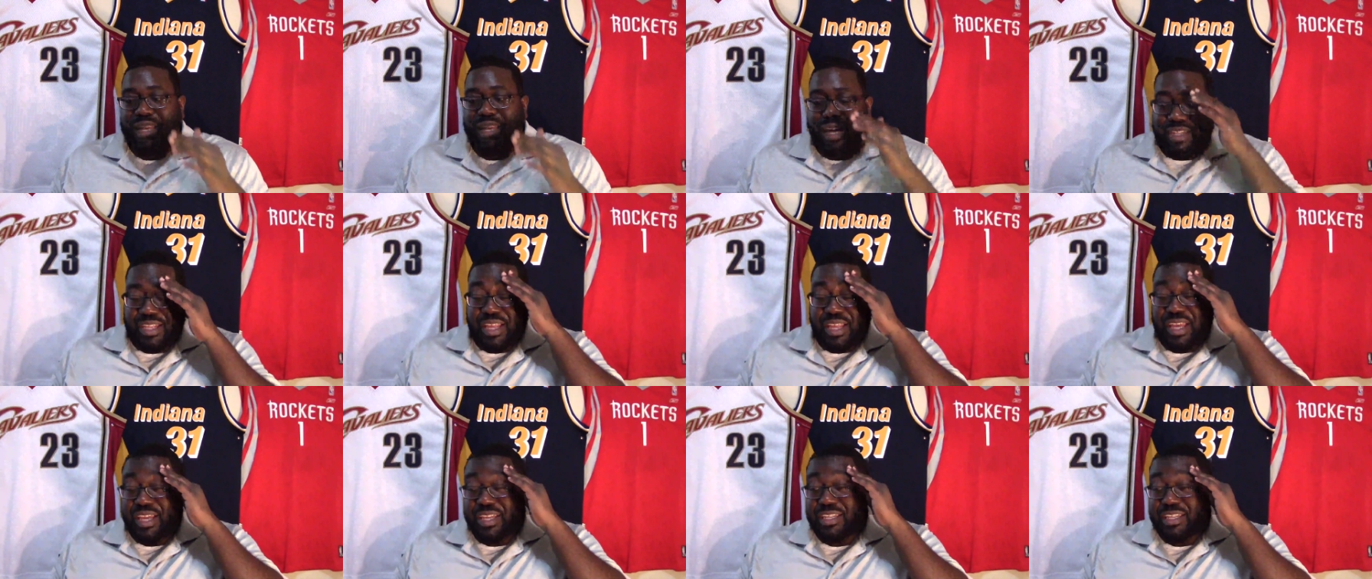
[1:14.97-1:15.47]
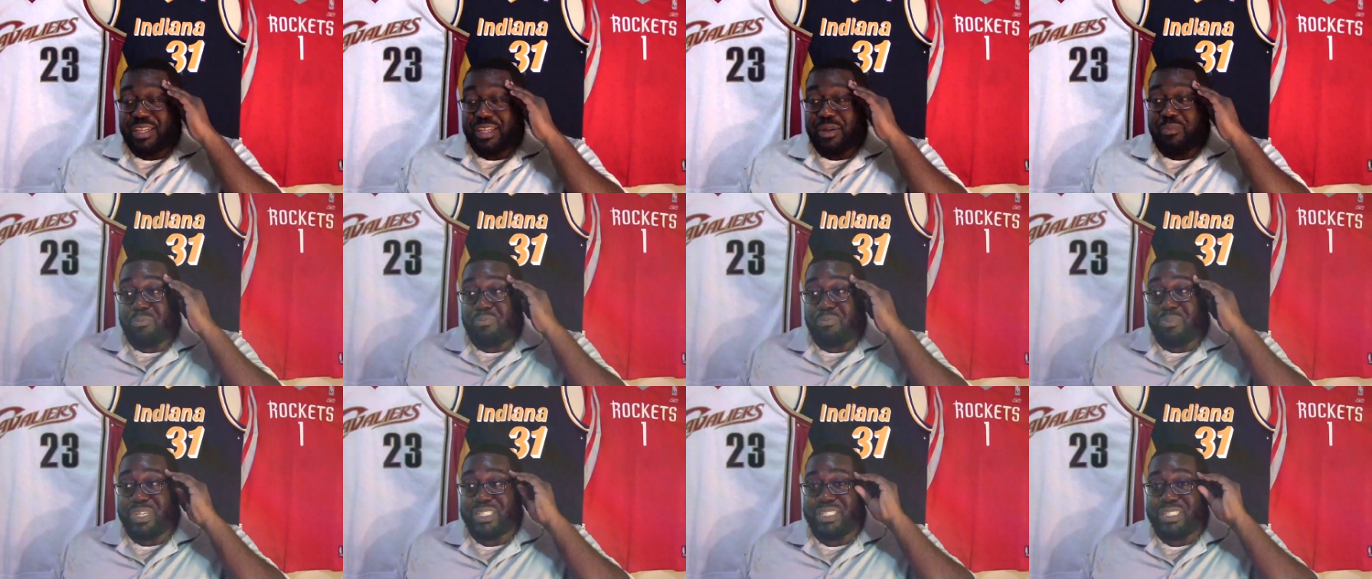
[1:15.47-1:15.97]
Now they ended
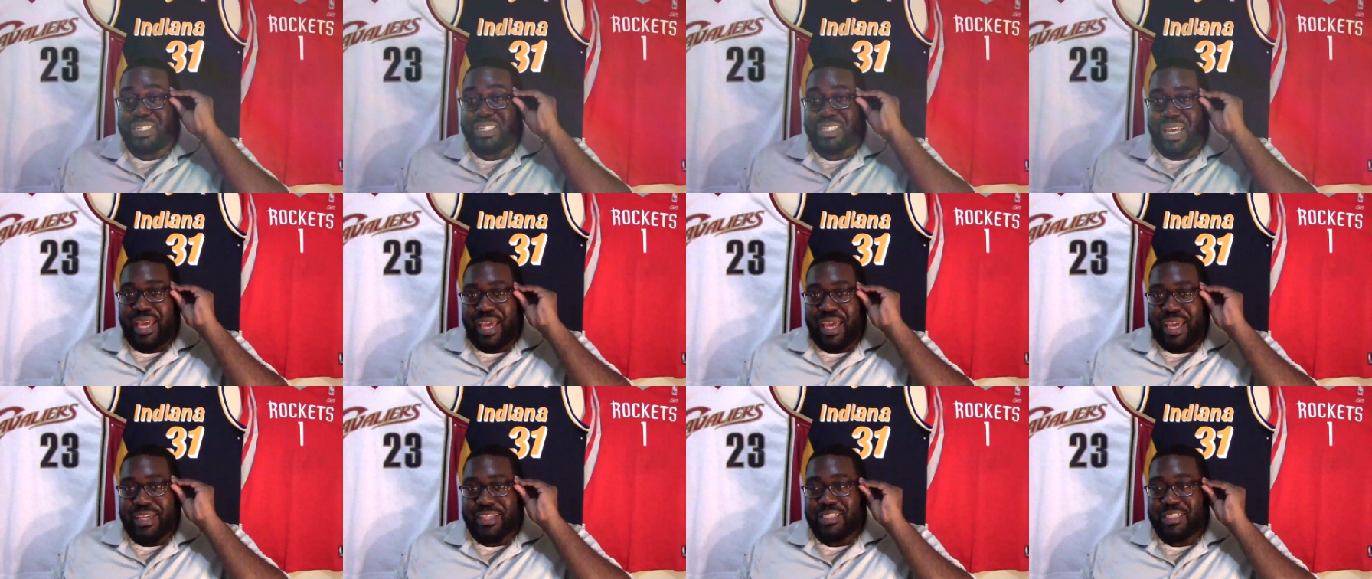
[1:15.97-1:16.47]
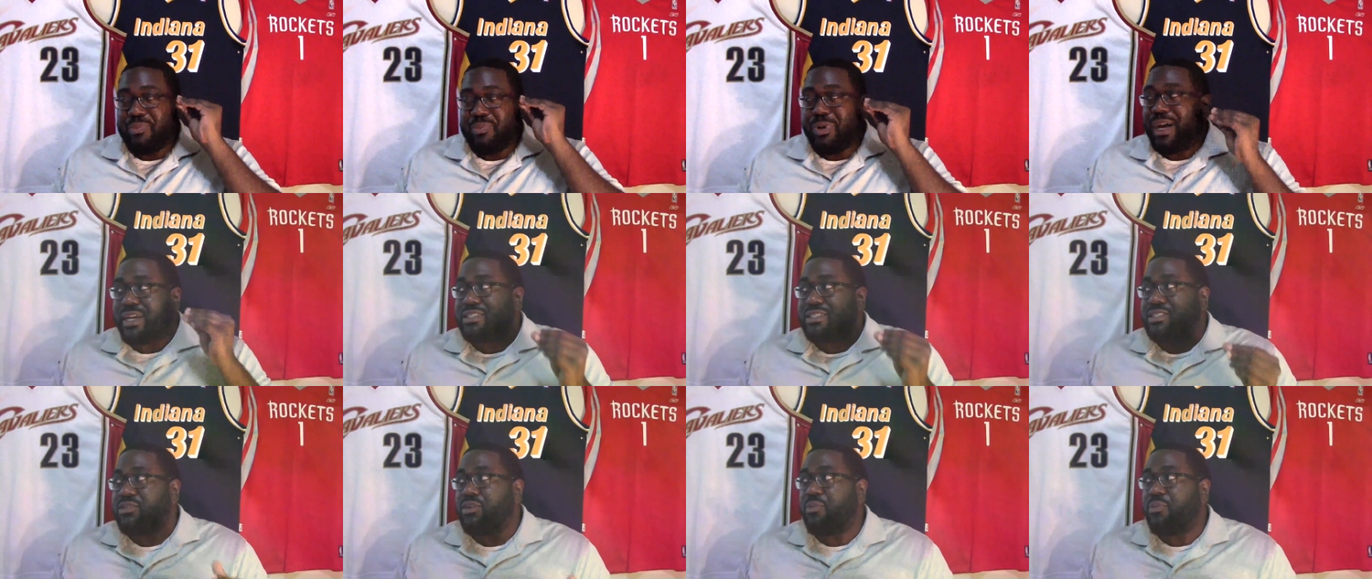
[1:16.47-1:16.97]
up missing the 8th
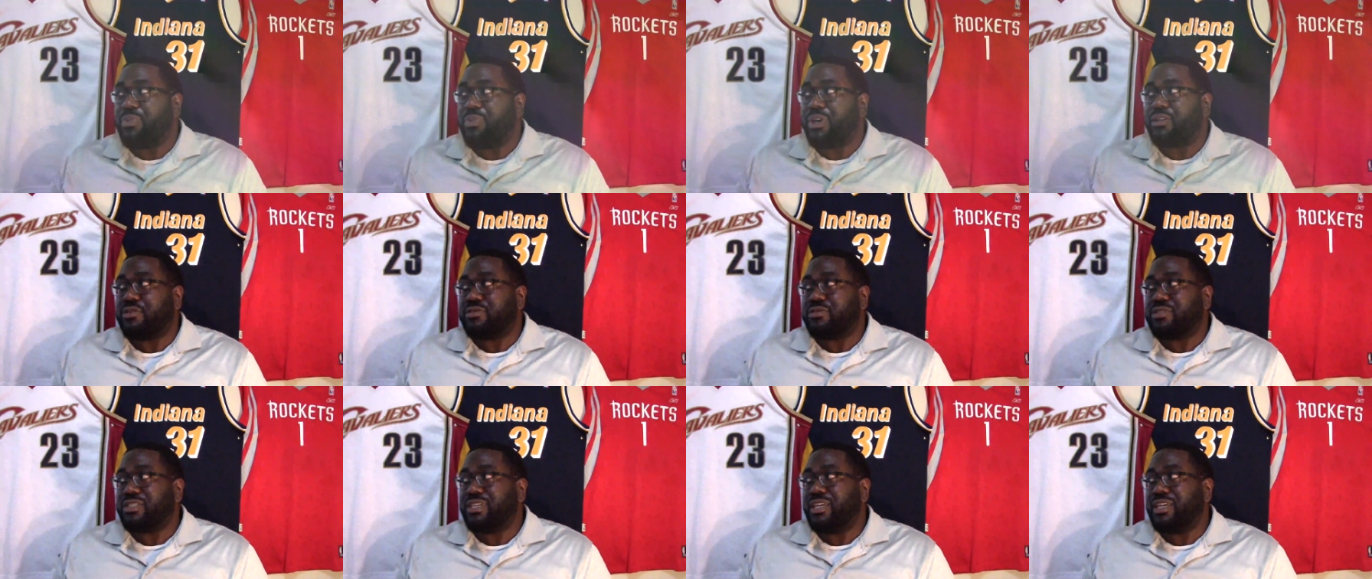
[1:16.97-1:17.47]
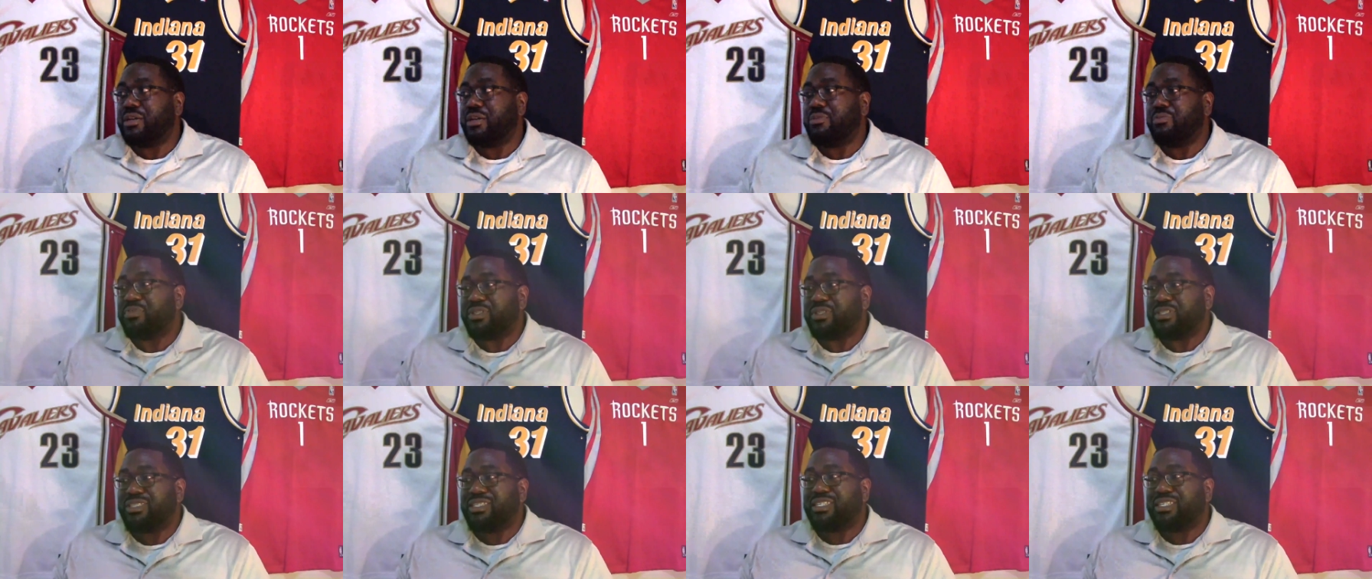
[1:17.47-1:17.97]
spot to a better team,
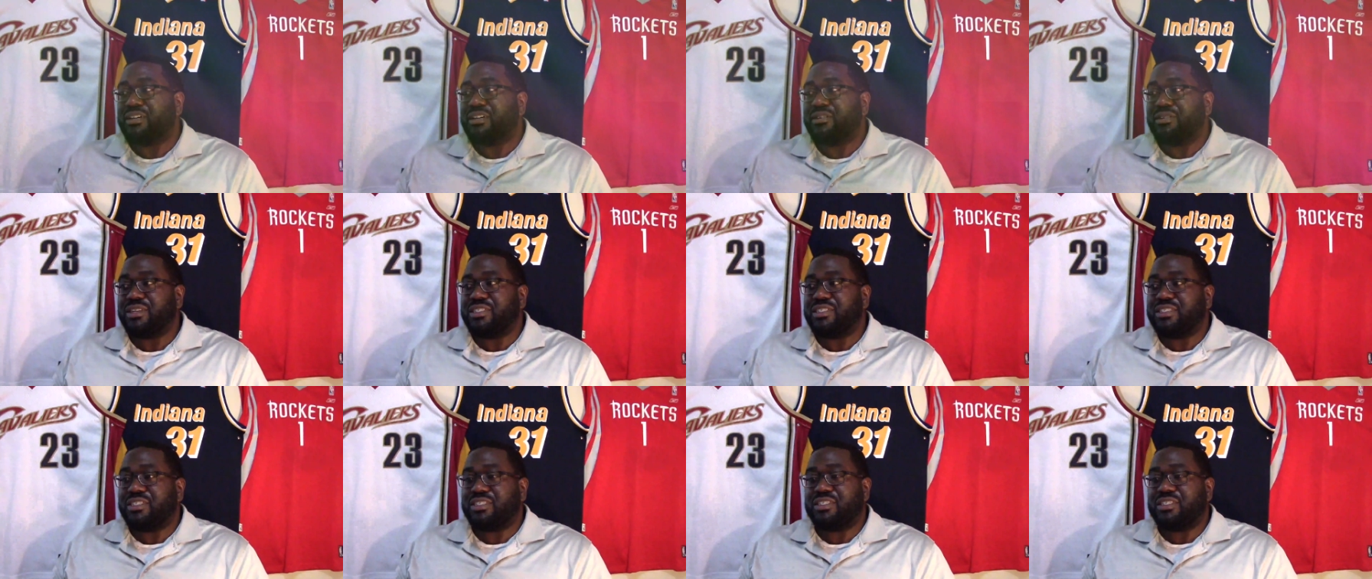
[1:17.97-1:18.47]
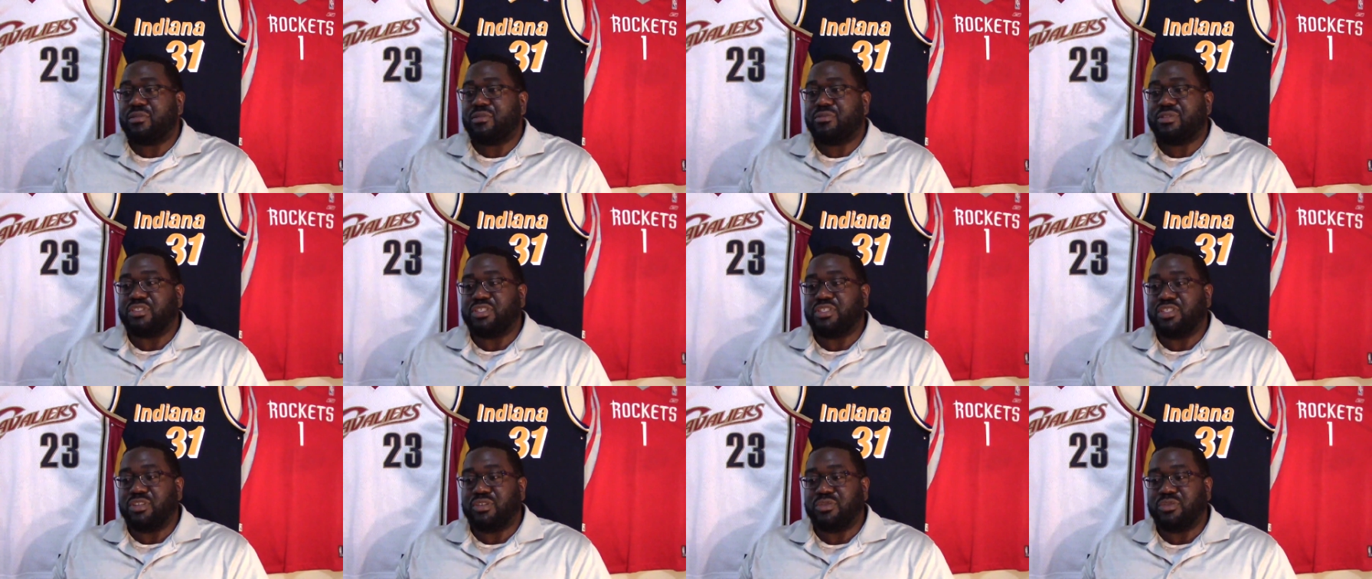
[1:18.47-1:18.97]
but still, it just goes
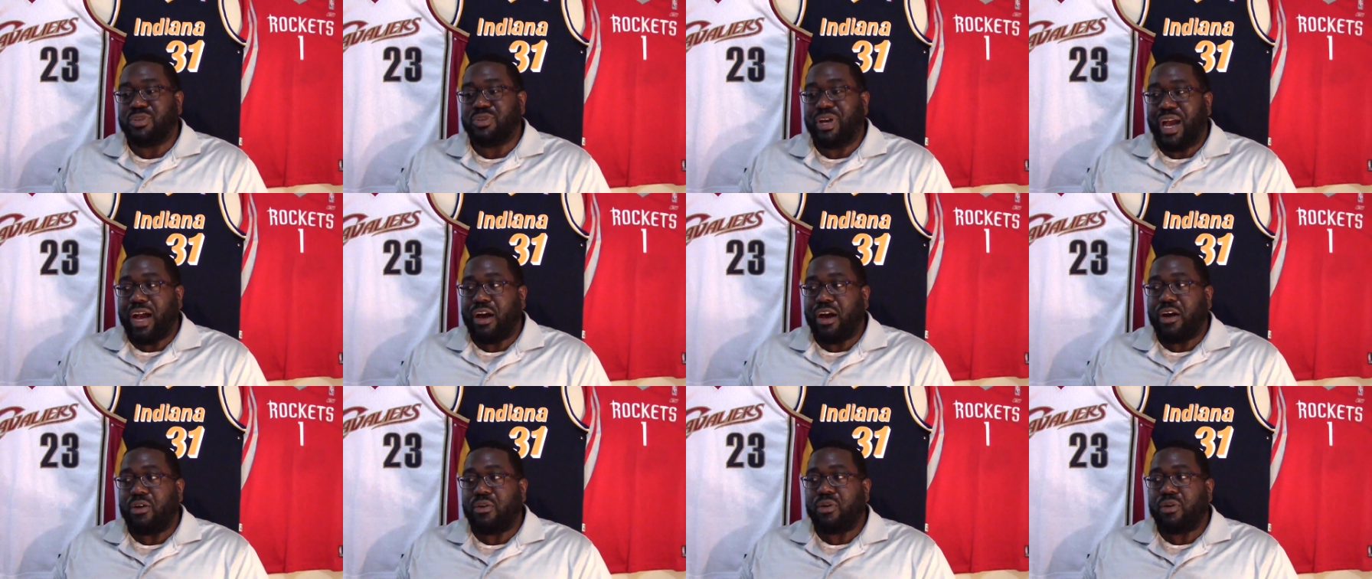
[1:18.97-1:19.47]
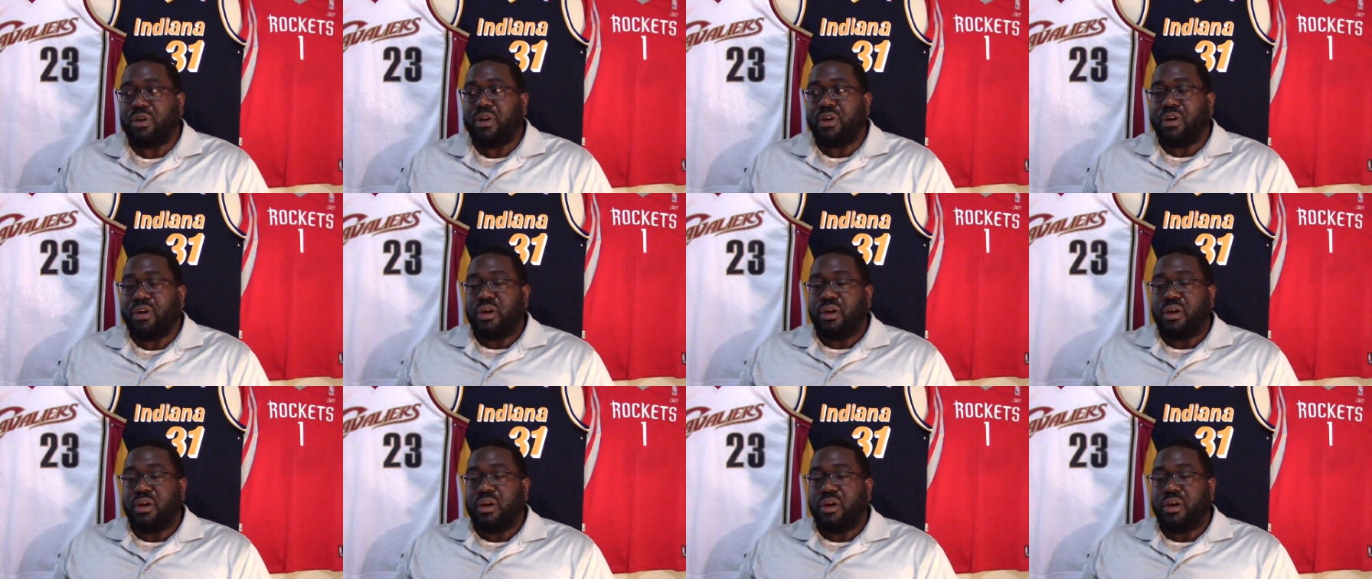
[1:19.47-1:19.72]
to show you how